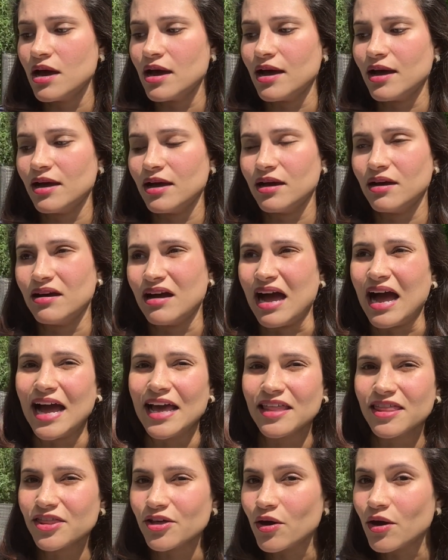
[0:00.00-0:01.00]
I
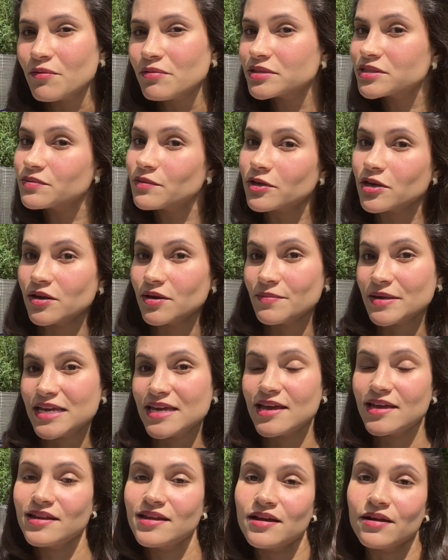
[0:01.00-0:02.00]
thought I was going to be
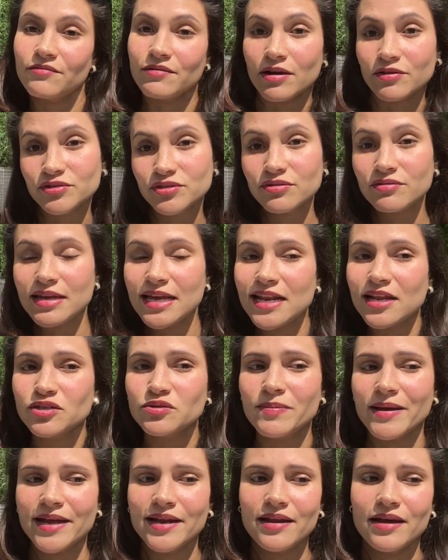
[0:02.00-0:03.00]
gaining around 2 kilos
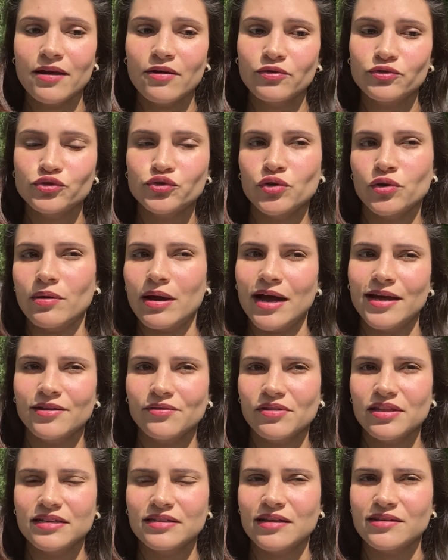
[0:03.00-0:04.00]
by now, so I
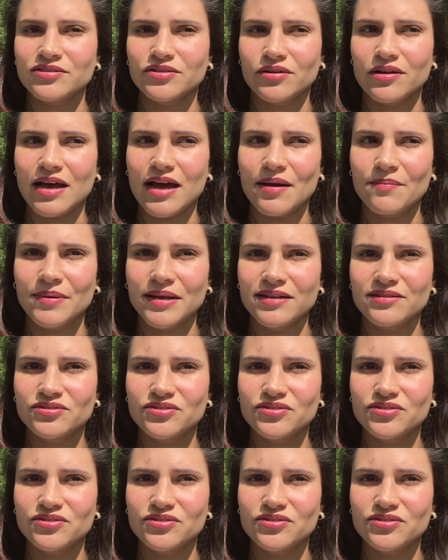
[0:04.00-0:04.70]
don't think that's going to happen.